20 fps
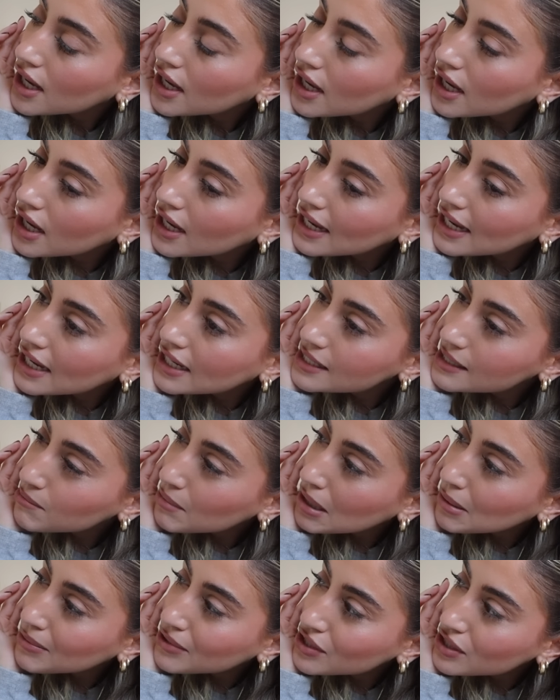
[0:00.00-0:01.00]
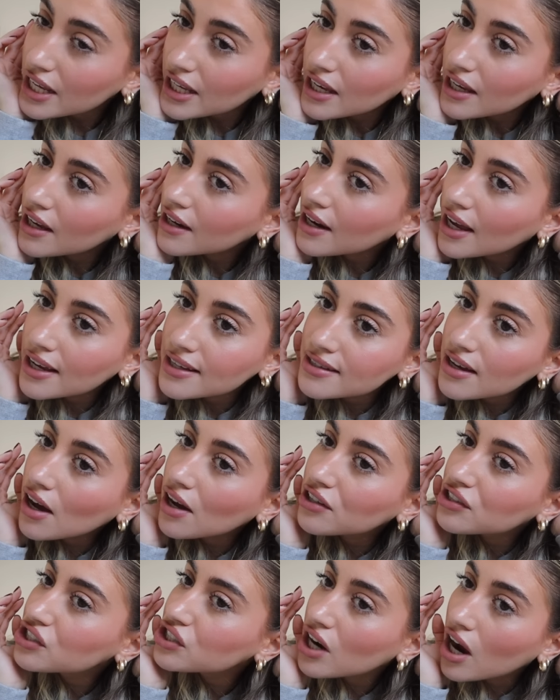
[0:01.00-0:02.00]
and maybe just taking a nice
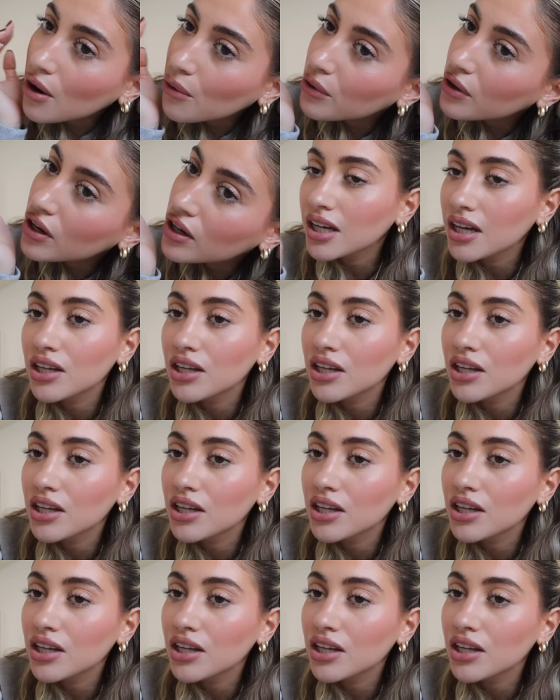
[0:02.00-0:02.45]
hot shower